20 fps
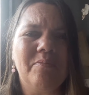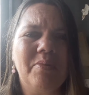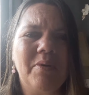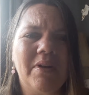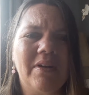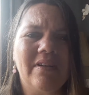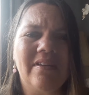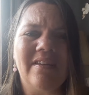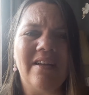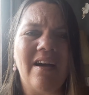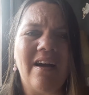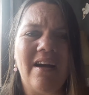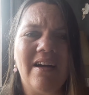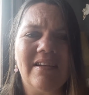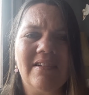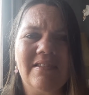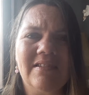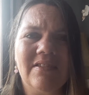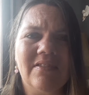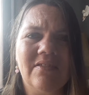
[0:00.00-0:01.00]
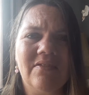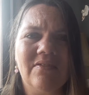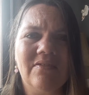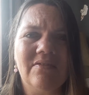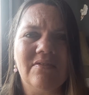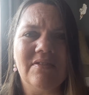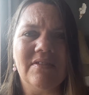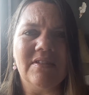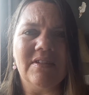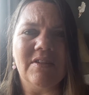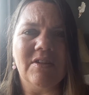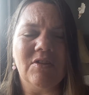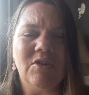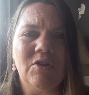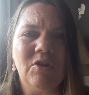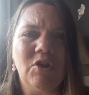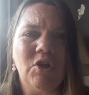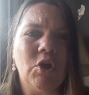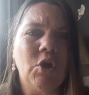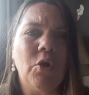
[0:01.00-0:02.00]
but not
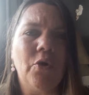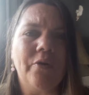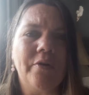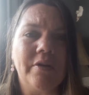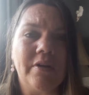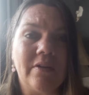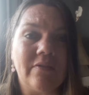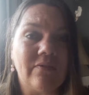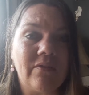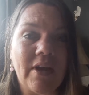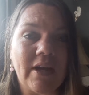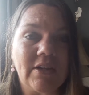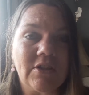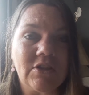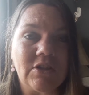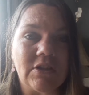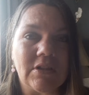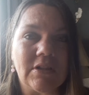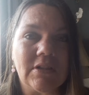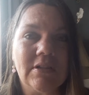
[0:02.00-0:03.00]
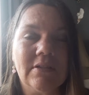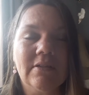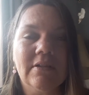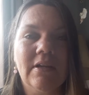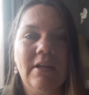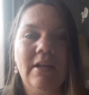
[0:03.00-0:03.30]
cure an infection.